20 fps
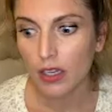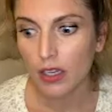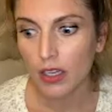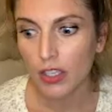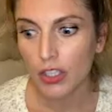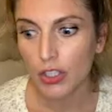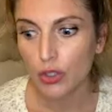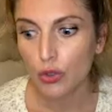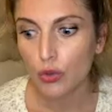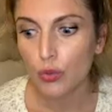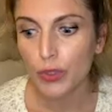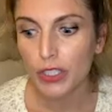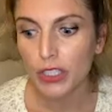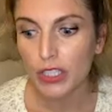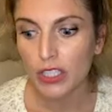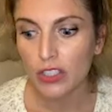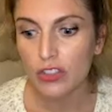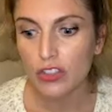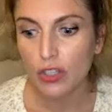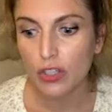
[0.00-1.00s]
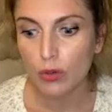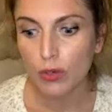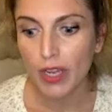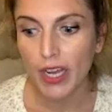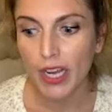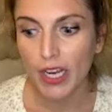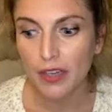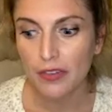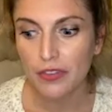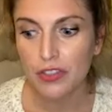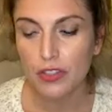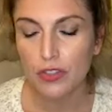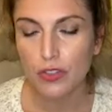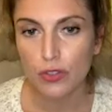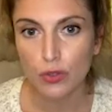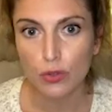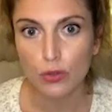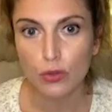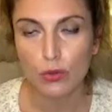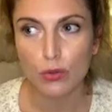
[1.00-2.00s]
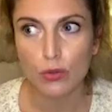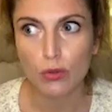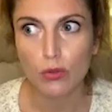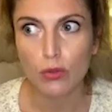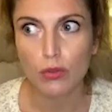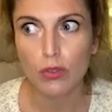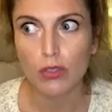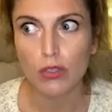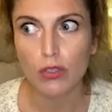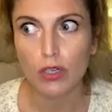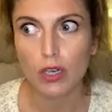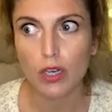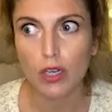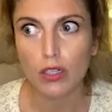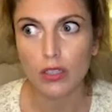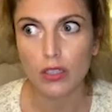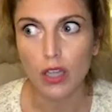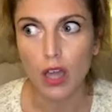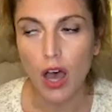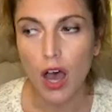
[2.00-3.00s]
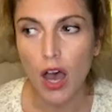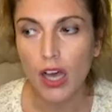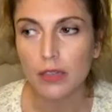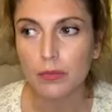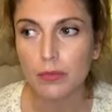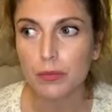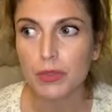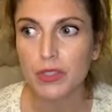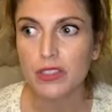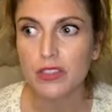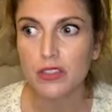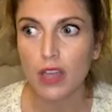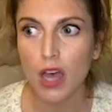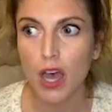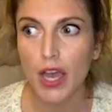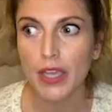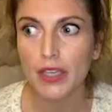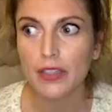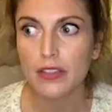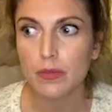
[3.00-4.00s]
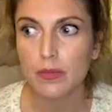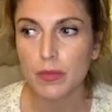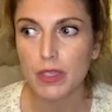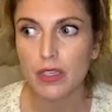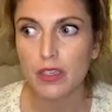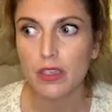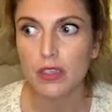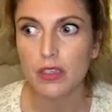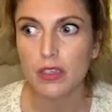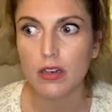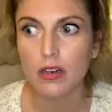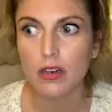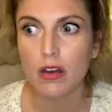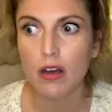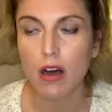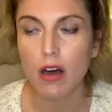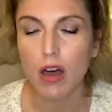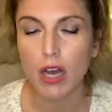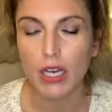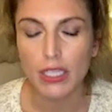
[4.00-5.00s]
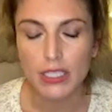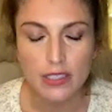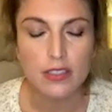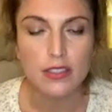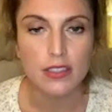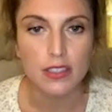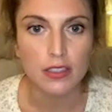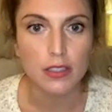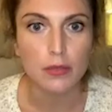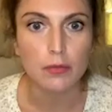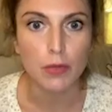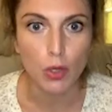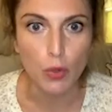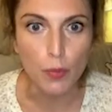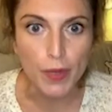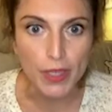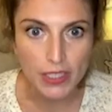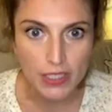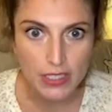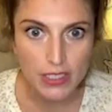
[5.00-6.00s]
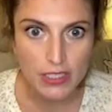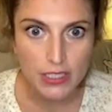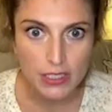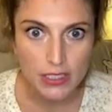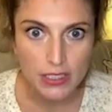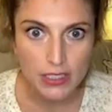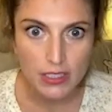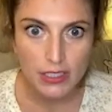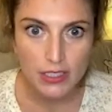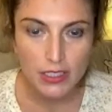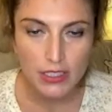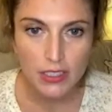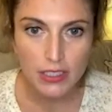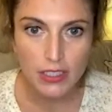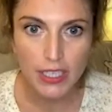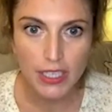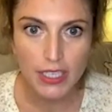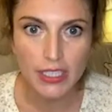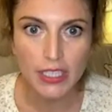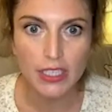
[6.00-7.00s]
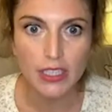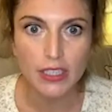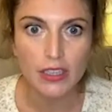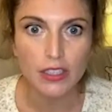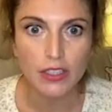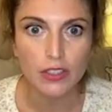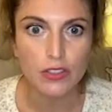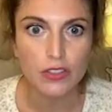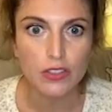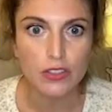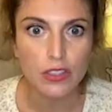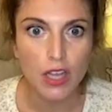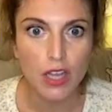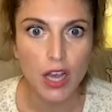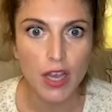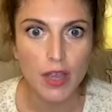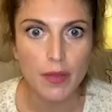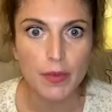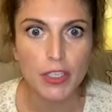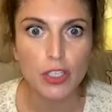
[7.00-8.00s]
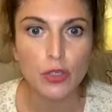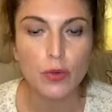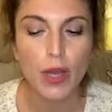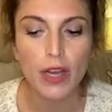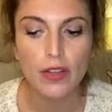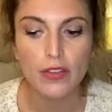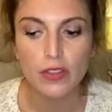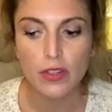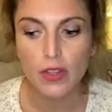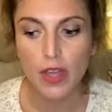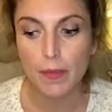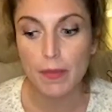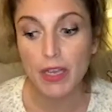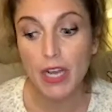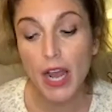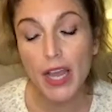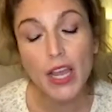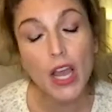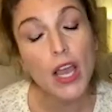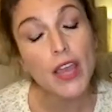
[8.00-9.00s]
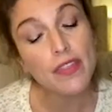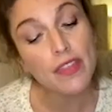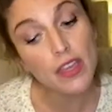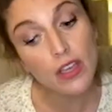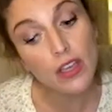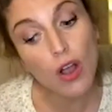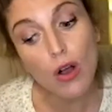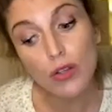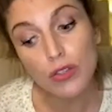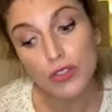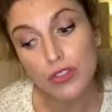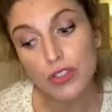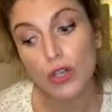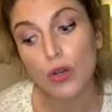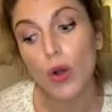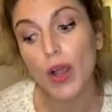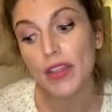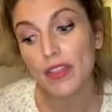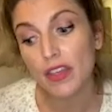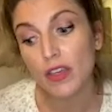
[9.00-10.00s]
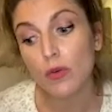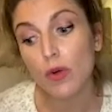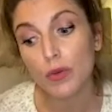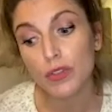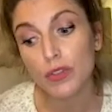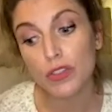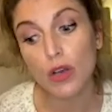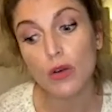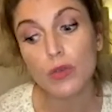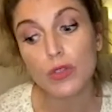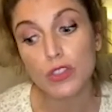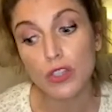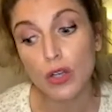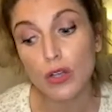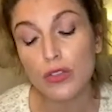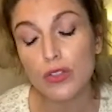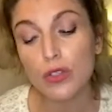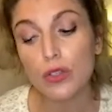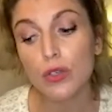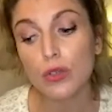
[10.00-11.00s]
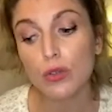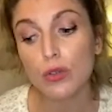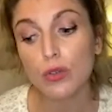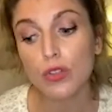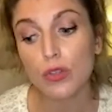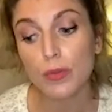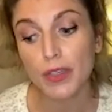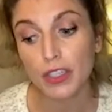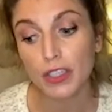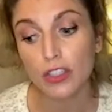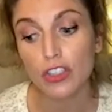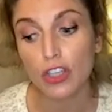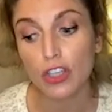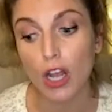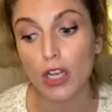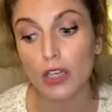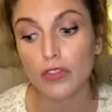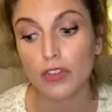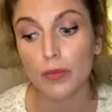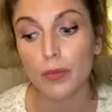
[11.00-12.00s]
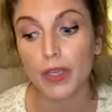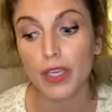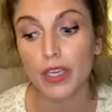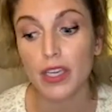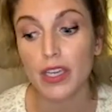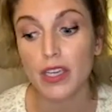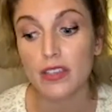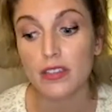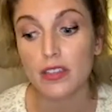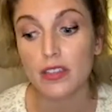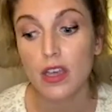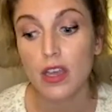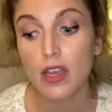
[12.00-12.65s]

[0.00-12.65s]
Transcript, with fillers: you really don't have to do a lot besides be honest in the moment. Like there's not, I mean, you have, I mean, I, I think also, I think what was, was also the biggest shock for me is